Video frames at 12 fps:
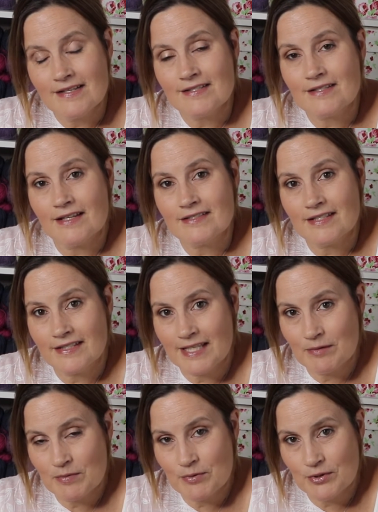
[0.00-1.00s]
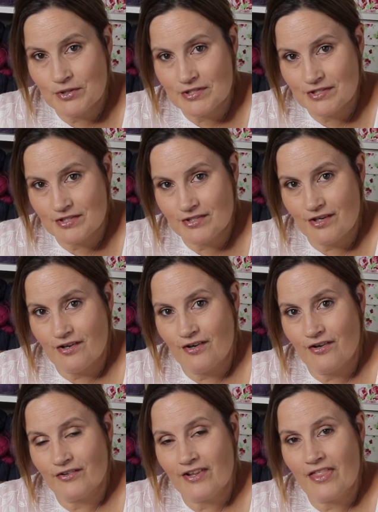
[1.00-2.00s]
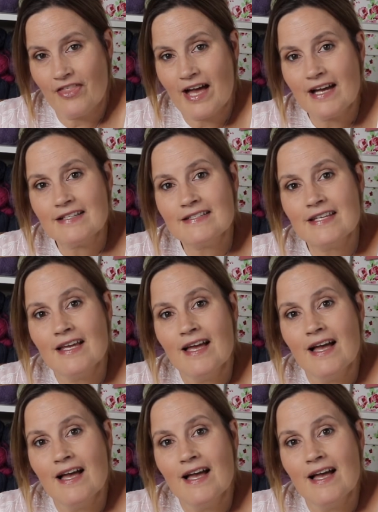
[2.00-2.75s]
so I shall keep you posted on that,